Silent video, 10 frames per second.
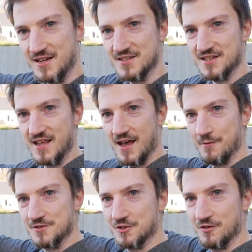see how
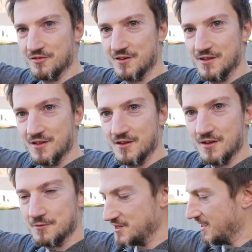it sort of
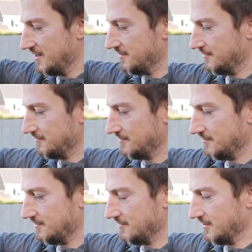goes in
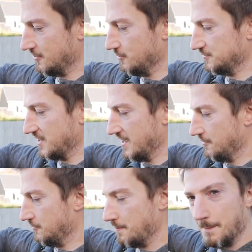and comes
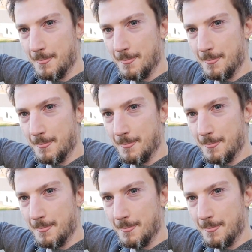out.